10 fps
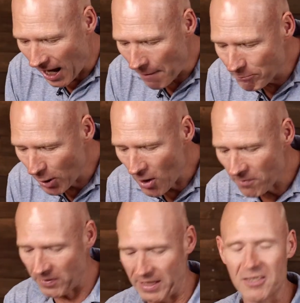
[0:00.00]
are
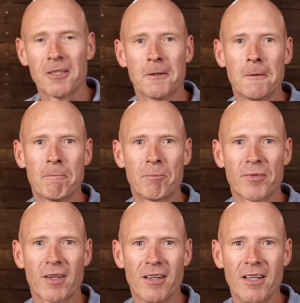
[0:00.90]
perfect.
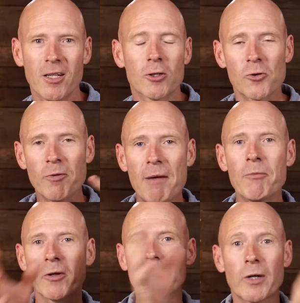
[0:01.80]
Because
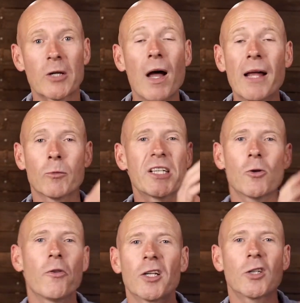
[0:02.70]
remember, in week one, we
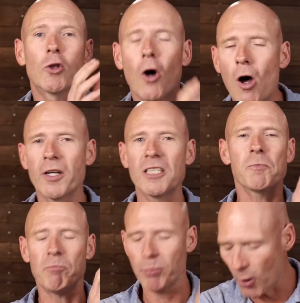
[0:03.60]
saw that God
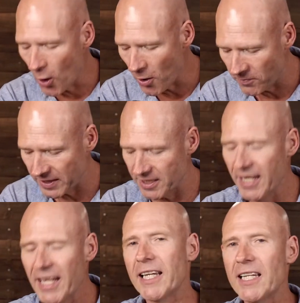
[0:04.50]
is perfect
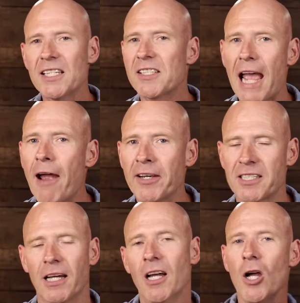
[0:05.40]
in his
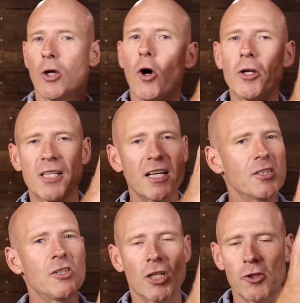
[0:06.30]
character. God
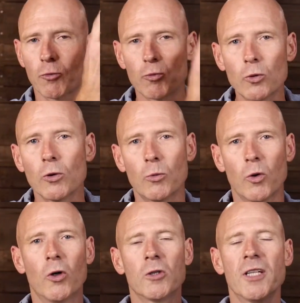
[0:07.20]
doesn't just rule the
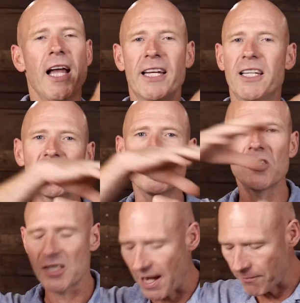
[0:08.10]
world and he doesn't
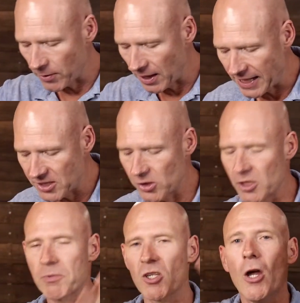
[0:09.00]
just have
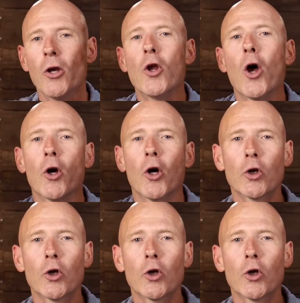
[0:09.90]
relationships. No,